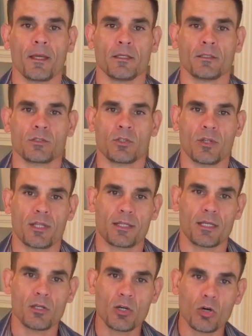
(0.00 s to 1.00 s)
so that
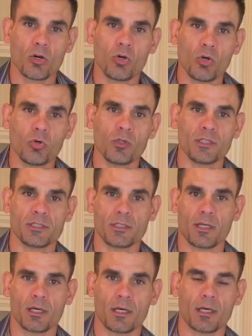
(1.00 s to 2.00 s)
they know who is
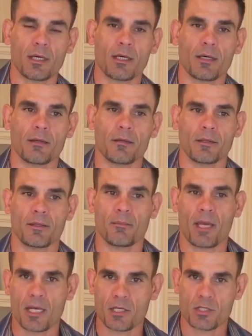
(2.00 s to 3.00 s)
the
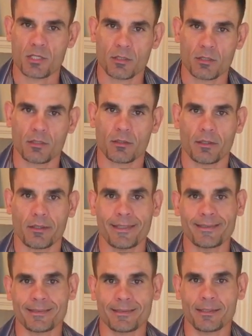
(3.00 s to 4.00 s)
managing
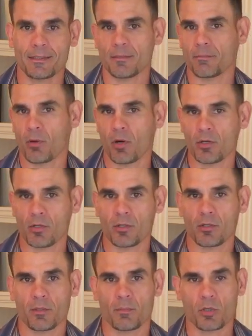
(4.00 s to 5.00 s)
entity, the
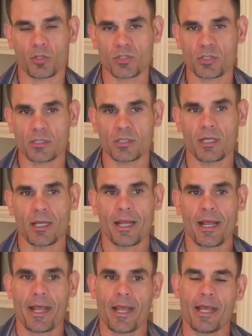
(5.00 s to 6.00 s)
partner, the person,
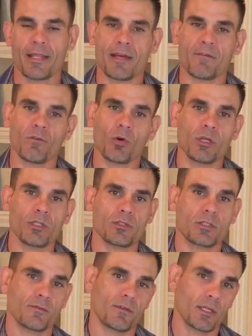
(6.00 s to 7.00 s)
and that voting
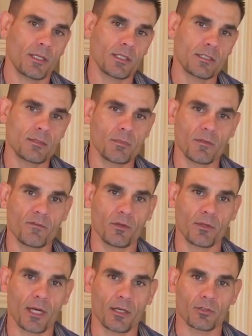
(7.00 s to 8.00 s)
certificate needs to be
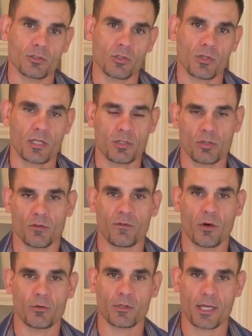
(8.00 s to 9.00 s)
filled out so that your
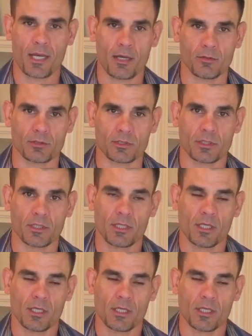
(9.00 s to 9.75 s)
vote counts.